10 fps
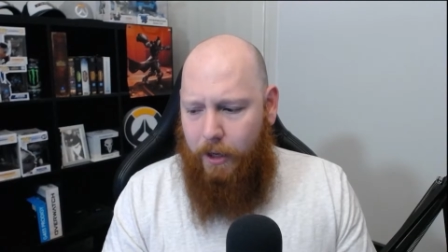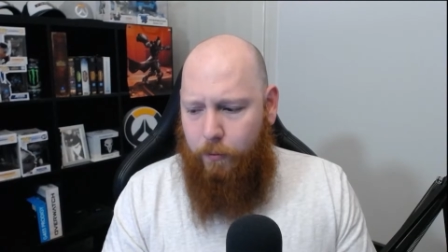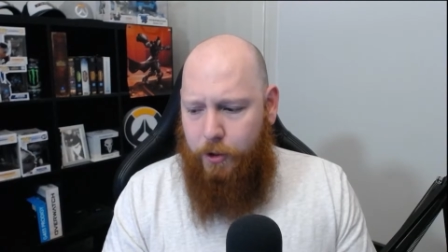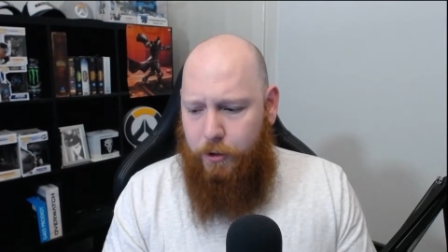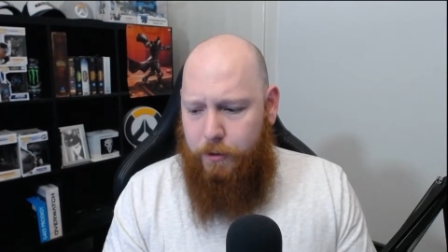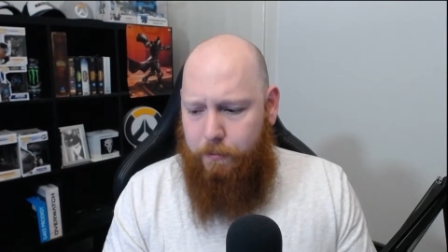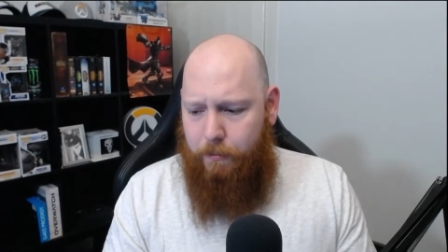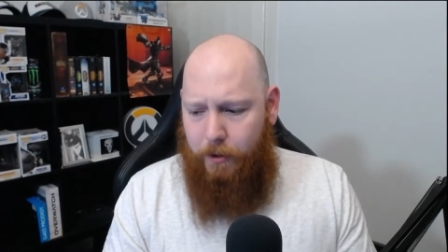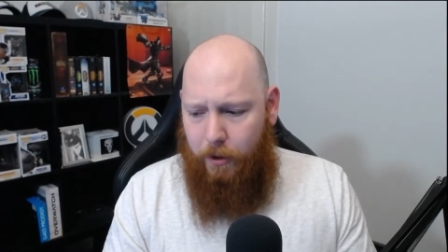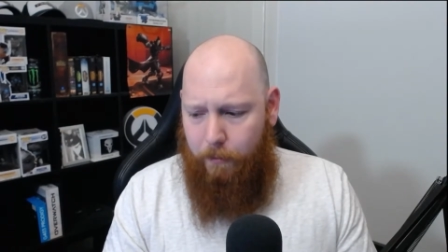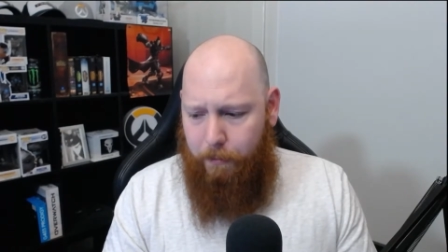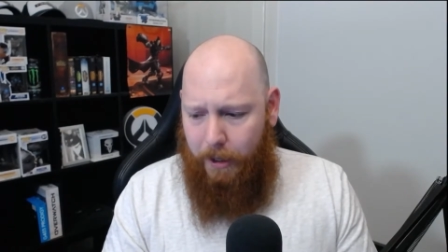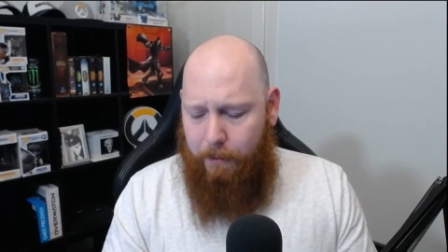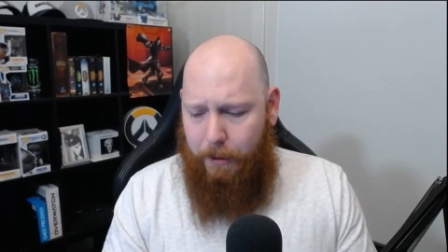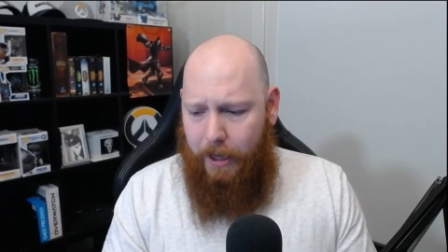would use, you know,
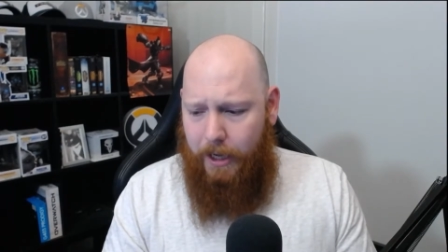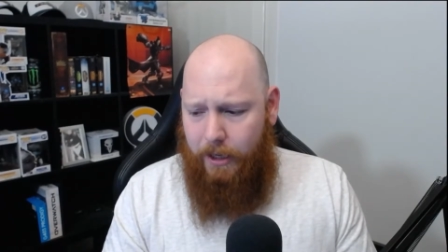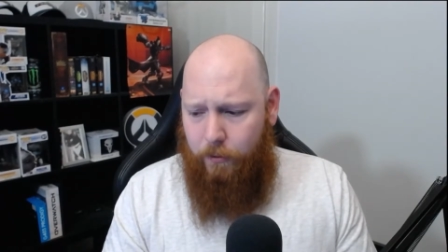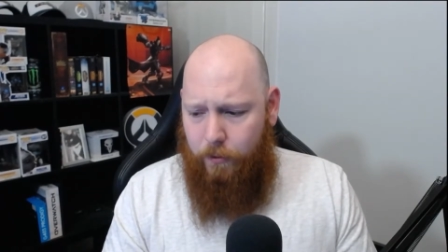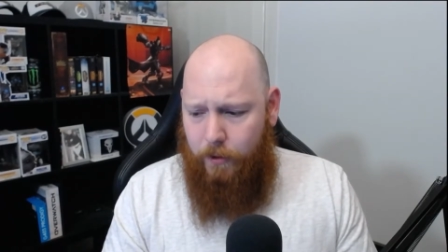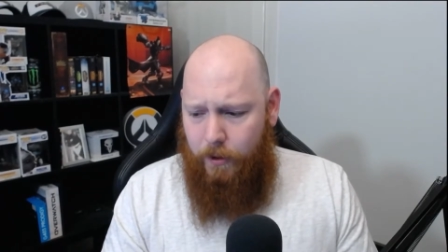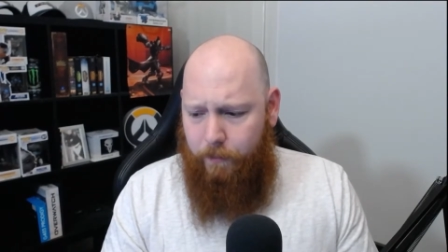blood plague or,